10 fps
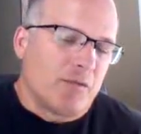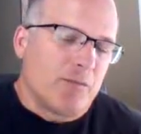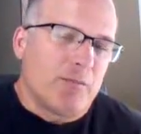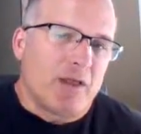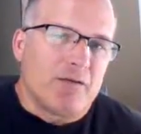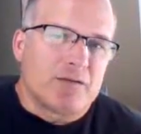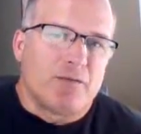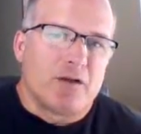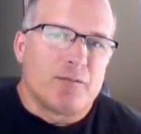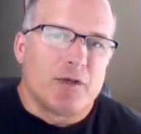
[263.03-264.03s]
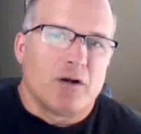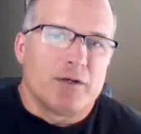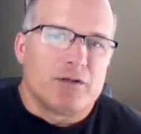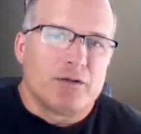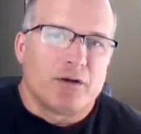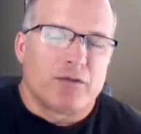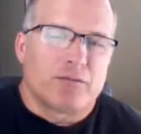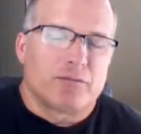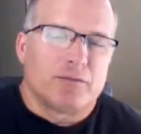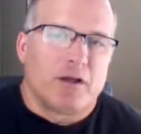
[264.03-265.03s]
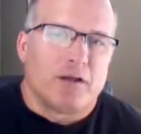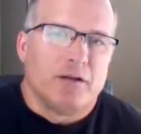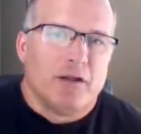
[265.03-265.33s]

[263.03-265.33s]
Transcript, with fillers: Remember that was fundamental. We took uh,